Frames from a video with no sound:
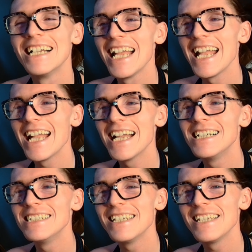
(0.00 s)

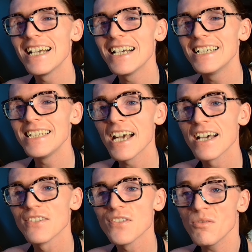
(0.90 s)
And
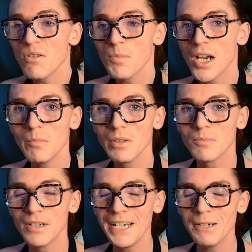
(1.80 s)
yeah, so no
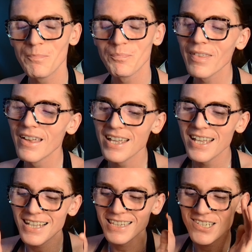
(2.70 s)
problem, right?
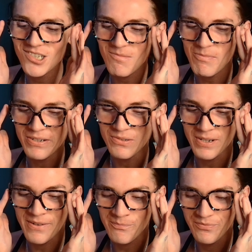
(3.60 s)
Let's jump into
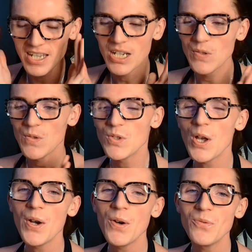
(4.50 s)
it.
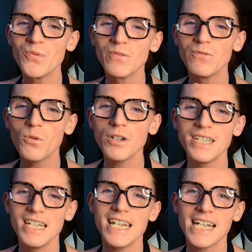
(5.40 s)
So for
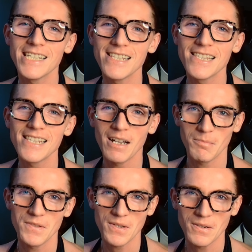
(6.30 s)
today's
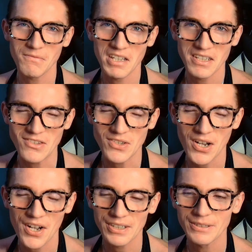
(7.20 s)
episode of Let's Talk,